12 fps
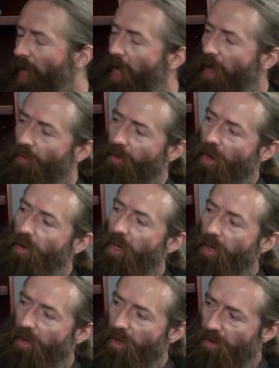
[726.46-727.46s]
And there's only
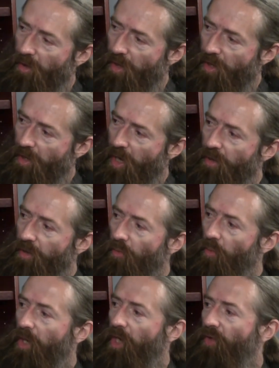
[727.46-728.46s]
a certain extent to
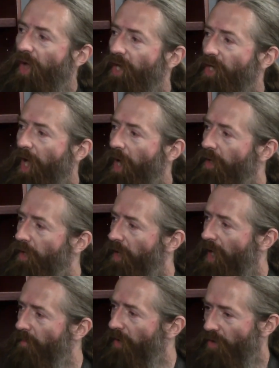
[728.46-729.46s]
which that challenge
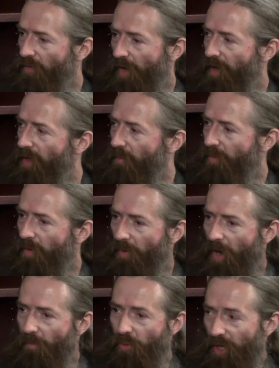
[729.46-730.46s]
can be addressed simply
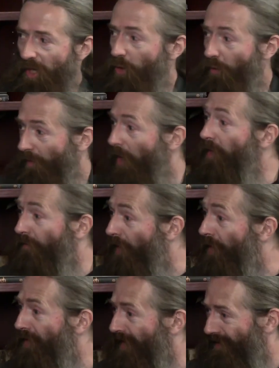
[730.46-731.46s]
by putting an awful lot of
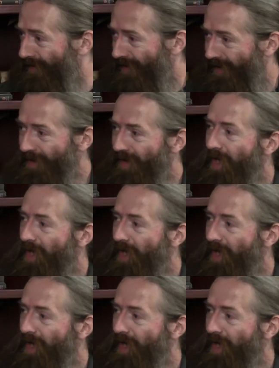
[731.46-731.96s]
those cells in.